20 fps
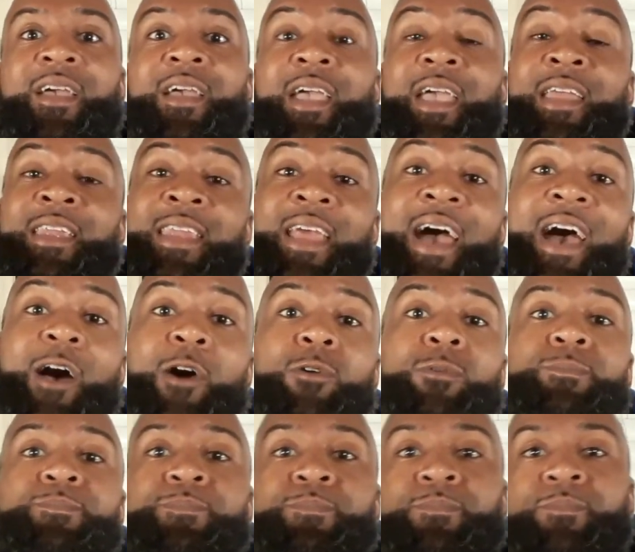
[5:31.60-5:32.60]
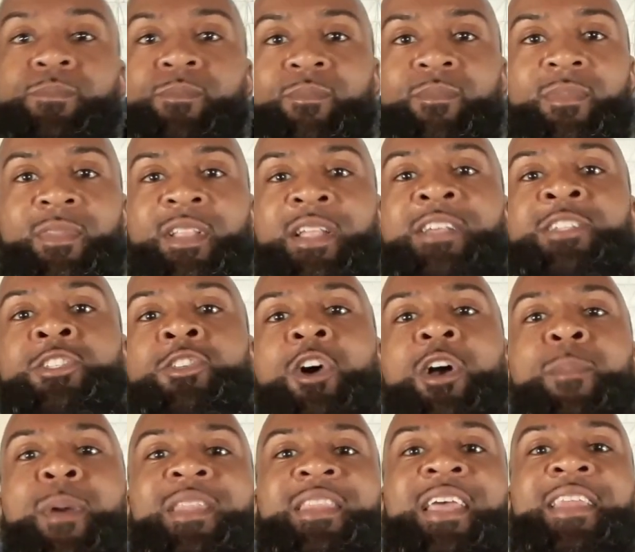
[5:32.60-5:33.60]
And now, let's talk
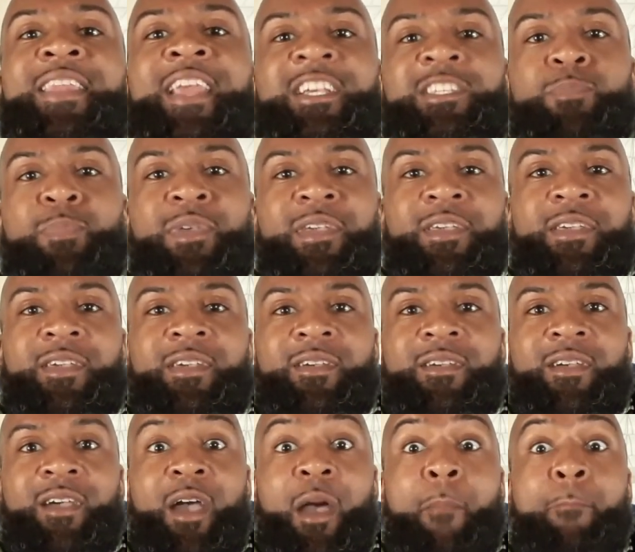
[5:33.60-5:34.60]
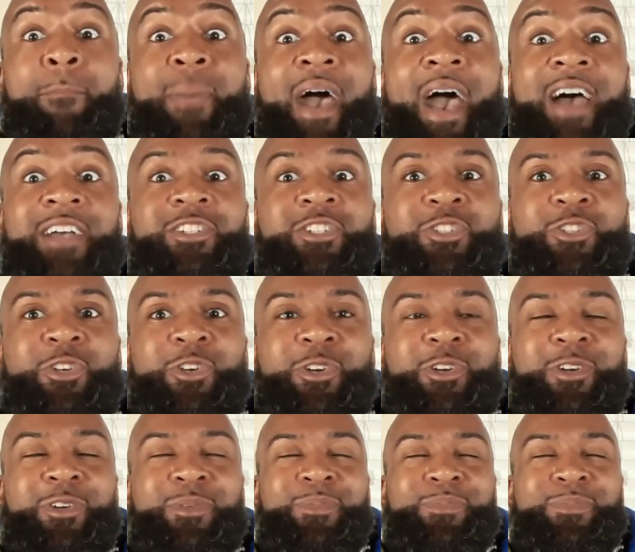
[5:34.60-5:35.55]
about that next P, posture.